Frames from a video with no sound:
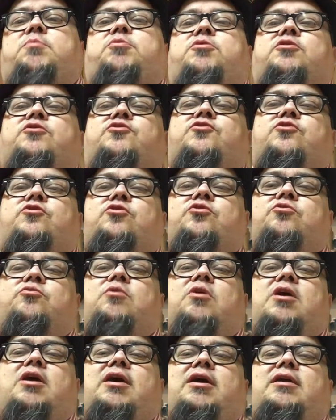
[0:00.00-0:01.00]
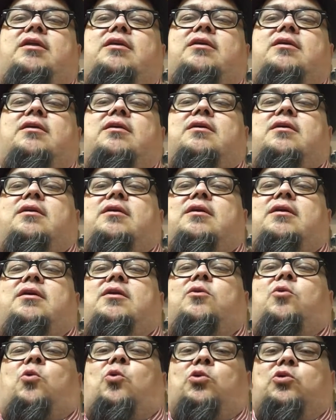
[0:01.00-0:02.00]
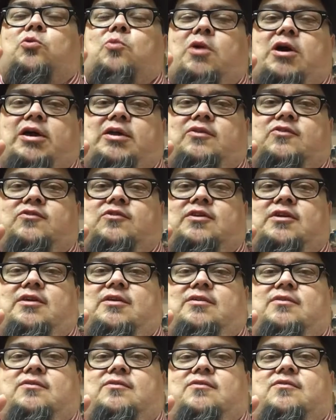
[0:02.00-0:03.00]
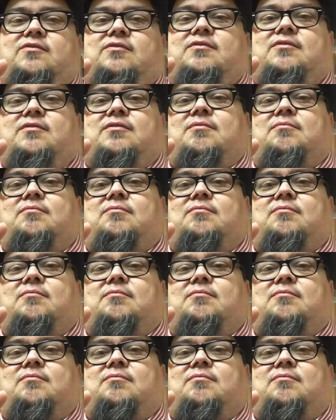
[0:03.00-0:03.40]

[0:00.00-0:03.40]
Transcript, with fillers: puts new wine in old wineskins.